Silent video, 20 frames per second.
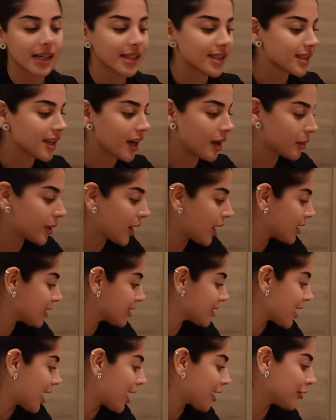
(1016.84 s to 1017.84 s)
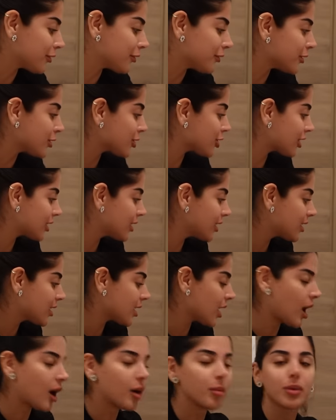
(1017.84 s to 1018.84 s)
It's time, guys. I officially
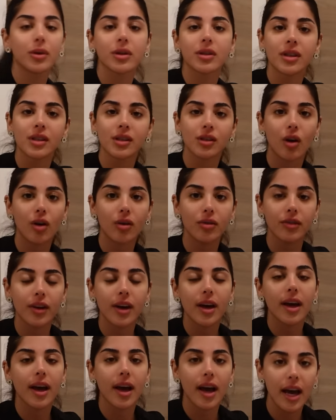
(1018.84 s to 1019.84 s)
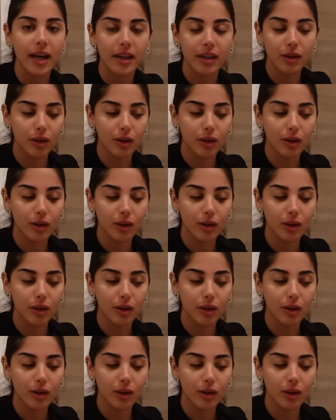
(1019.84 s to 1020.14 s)
can't put this off any